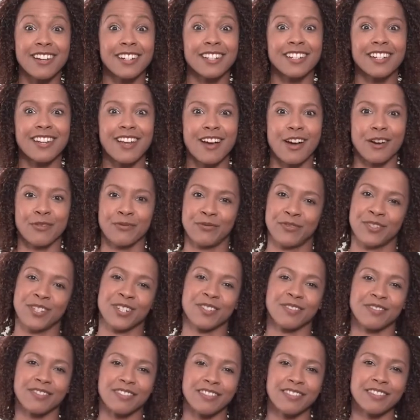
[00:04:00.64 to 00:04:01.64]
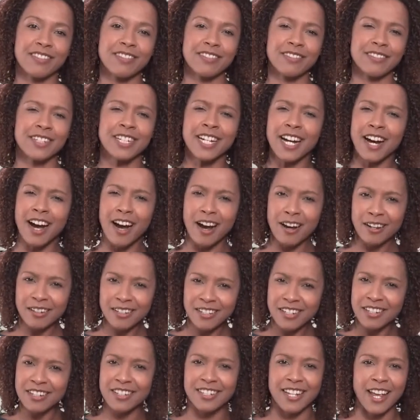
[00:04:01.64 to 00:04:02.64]
and loved.
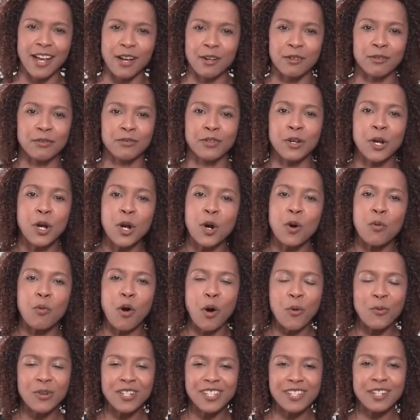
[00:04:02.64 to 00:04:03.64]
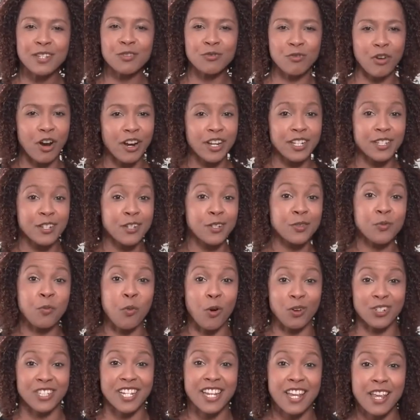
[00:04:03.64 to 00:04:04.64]
Ask yourself, what was this writer's
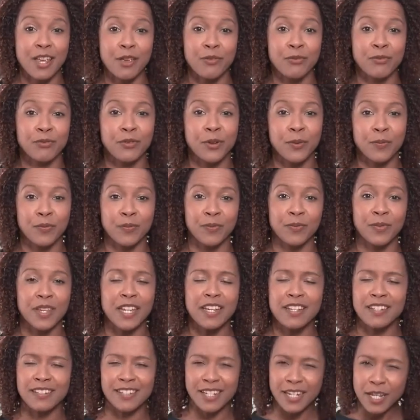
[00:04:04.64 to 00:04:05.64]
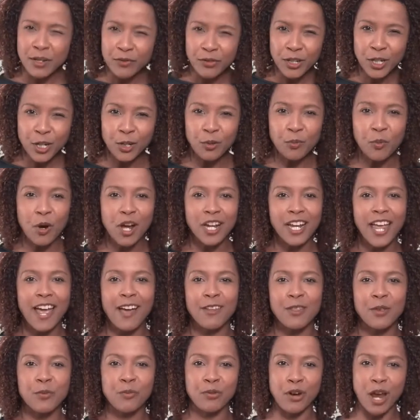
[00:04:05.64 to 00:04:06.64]
what if? See if you can work
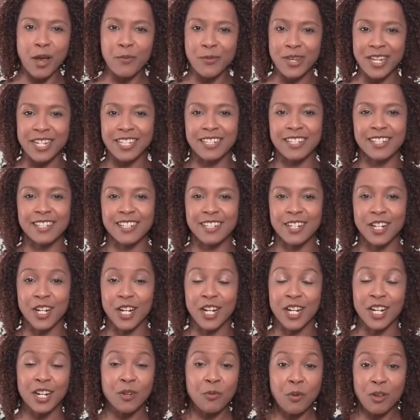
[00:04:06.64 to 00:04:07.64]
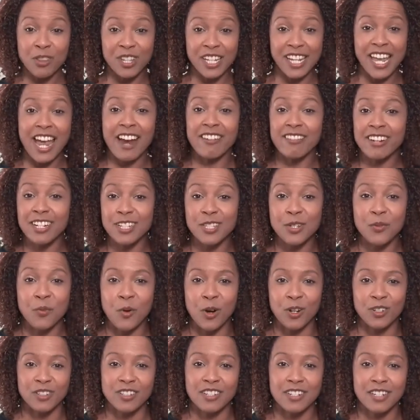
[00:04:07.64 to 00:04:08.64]
out the premise, what the character
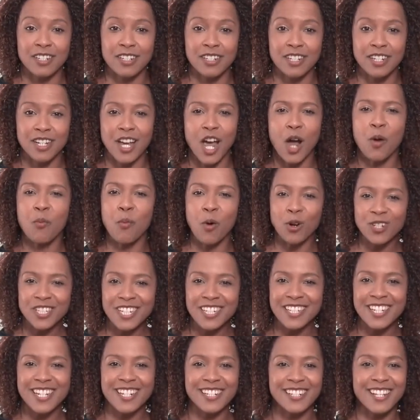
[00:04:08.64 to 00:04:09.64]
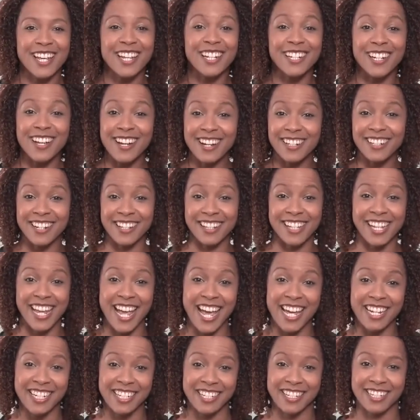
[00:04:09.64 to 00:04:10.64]
wants, and what it is they learn at the
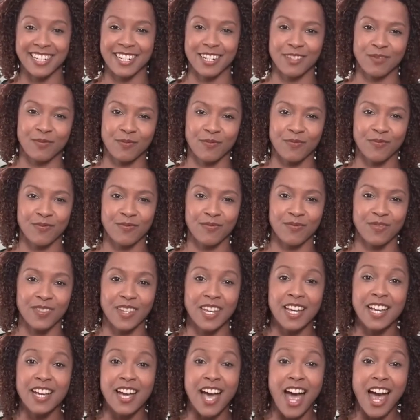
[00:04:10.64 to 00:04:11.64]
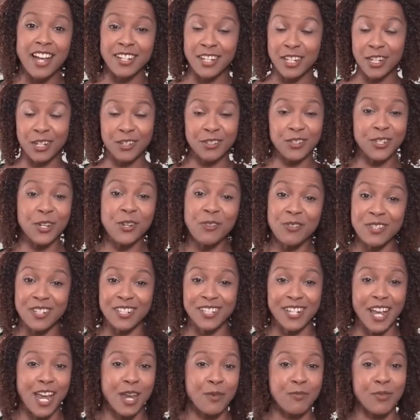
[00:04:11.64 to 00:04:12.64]
end. And you can do the
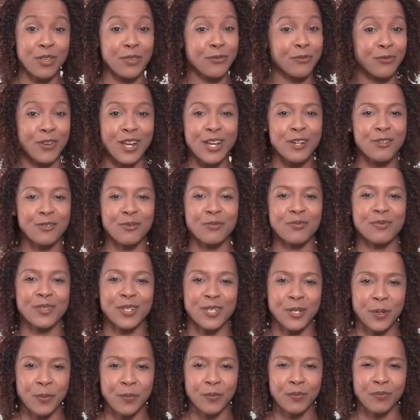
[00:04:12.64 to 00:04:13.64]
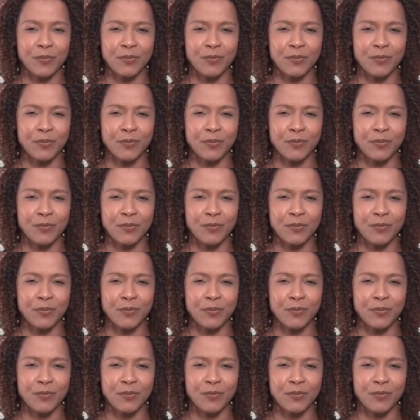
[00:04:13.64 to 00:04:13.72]
same with films.